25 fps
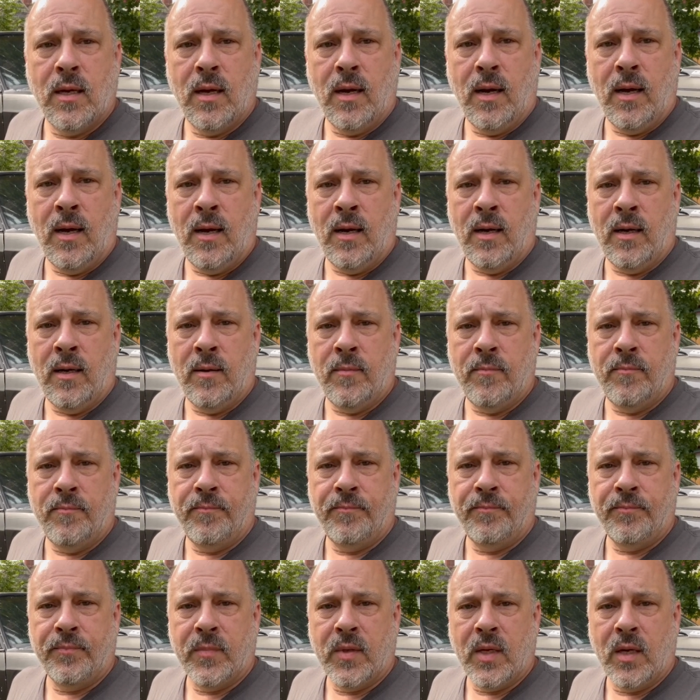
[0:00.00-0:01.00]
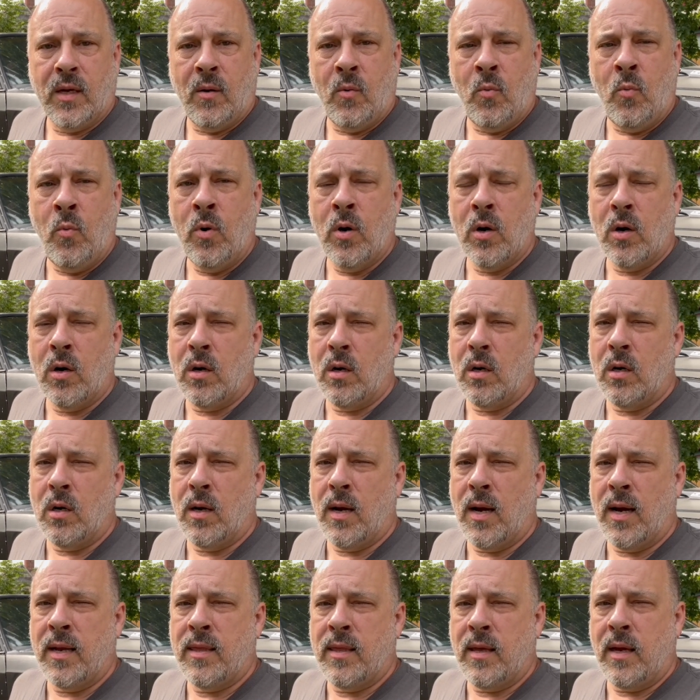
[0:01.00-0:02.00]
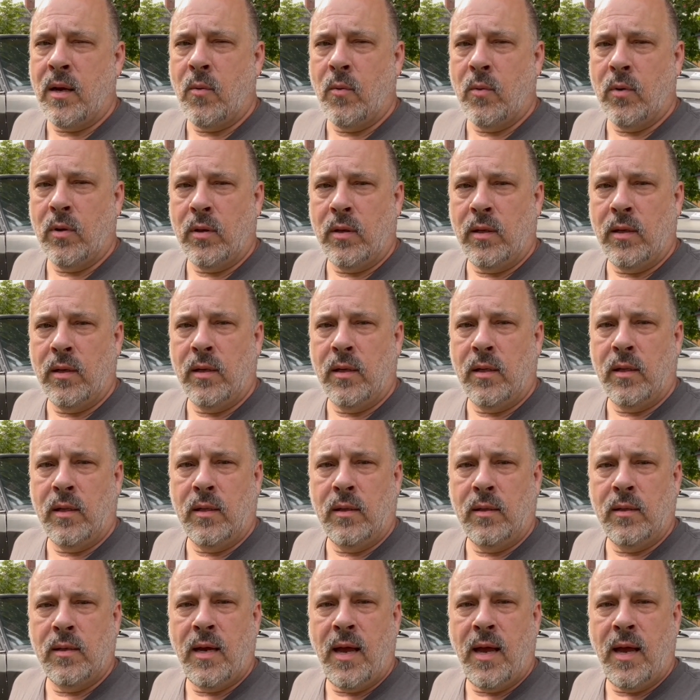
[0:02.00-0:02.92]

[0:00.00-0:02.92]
I think we're a little